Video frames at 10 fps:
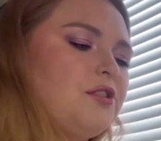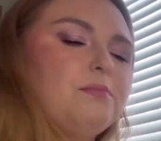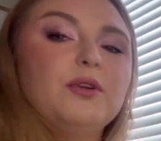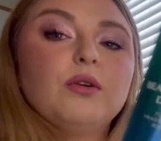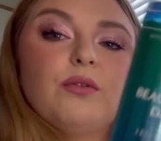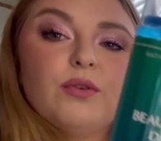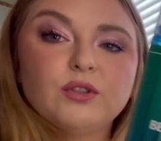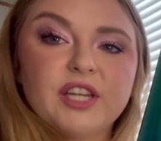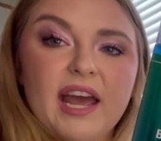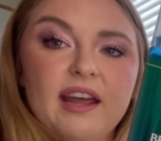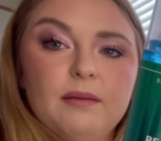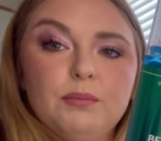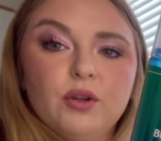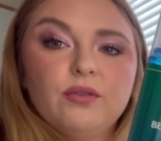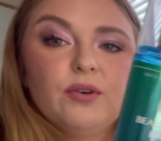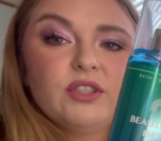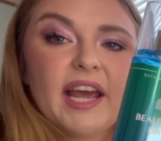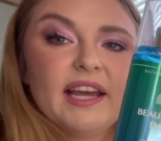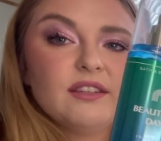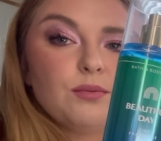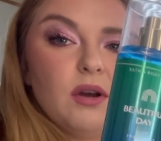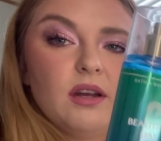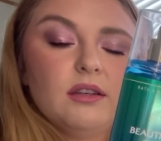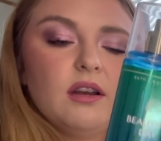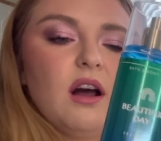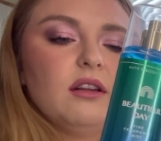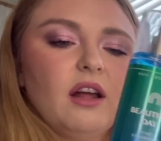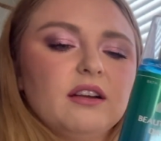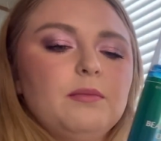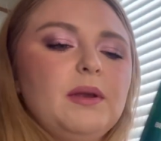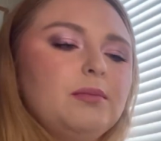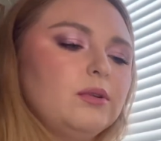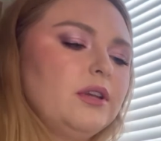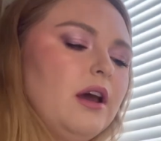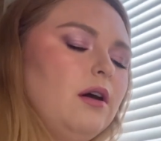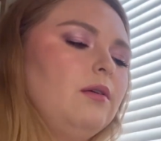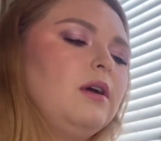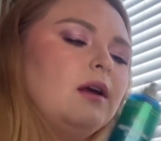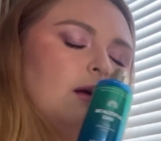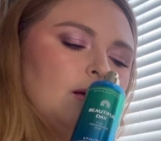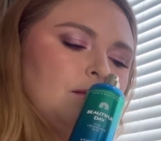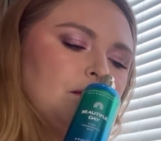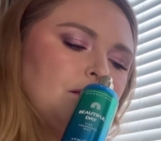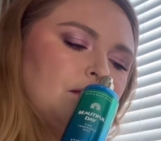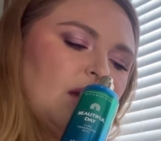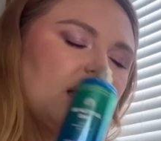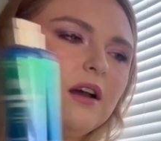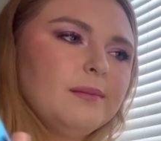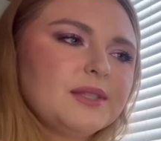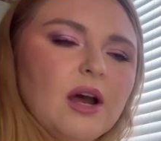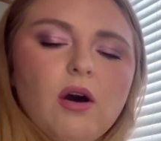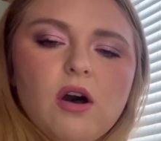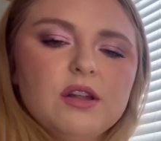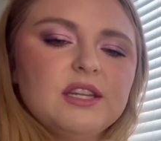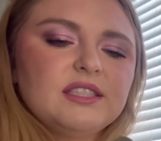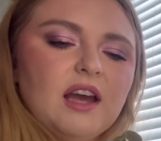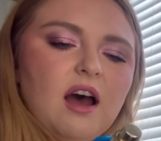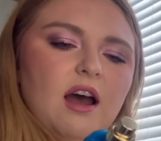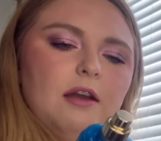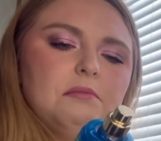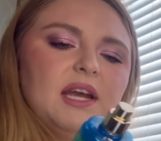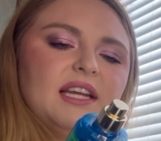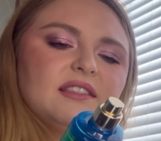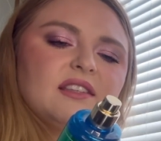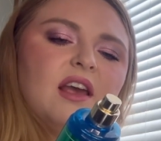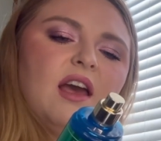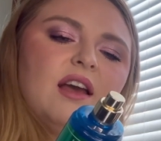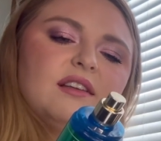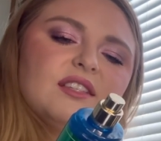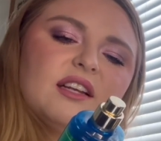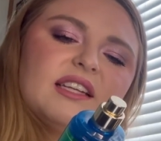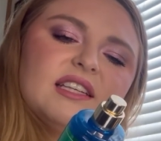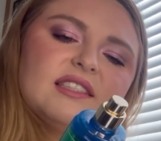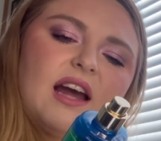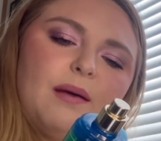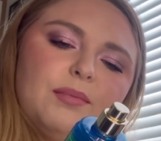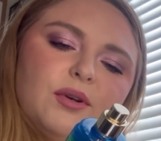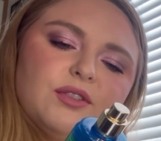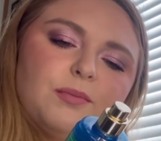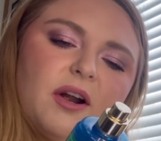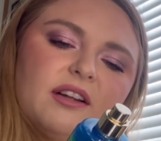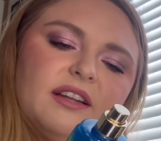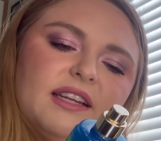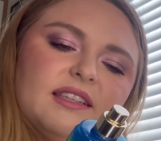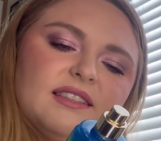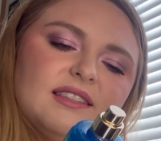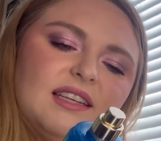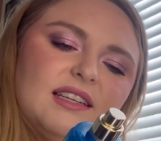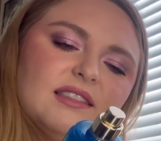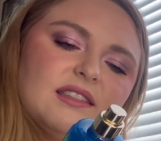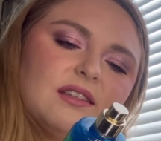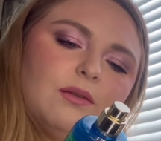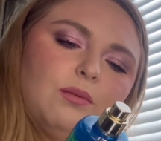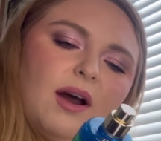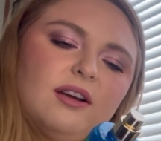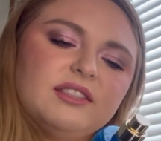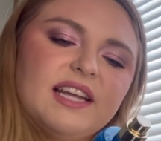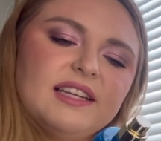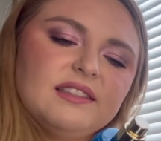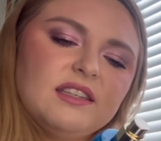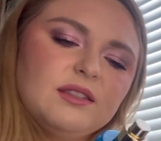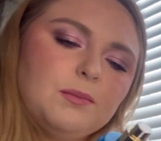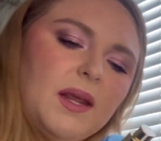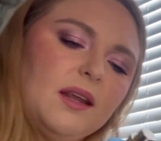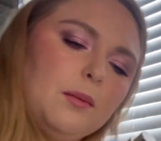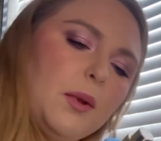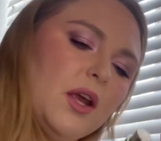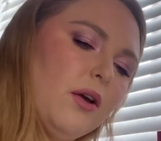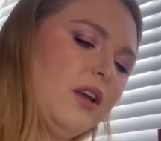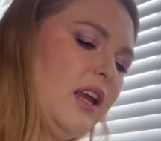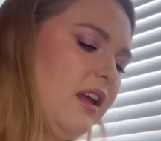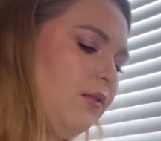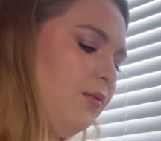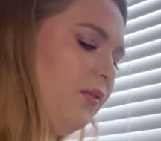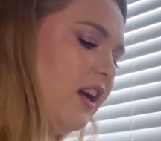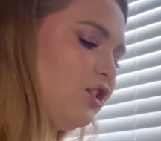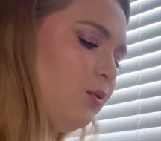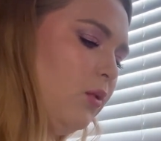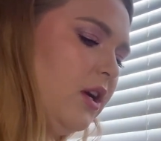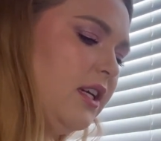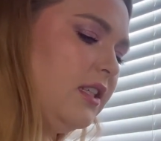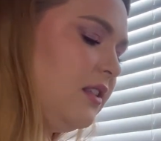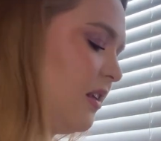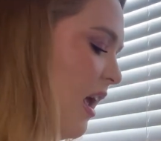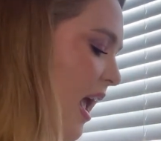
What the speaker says: Beautiful Day. Beautiful Day is one a lot of people know. Comes out all the time. It's sun-kissed apples, sparkling cassis, wild daisies, pink peony, and fresh woods.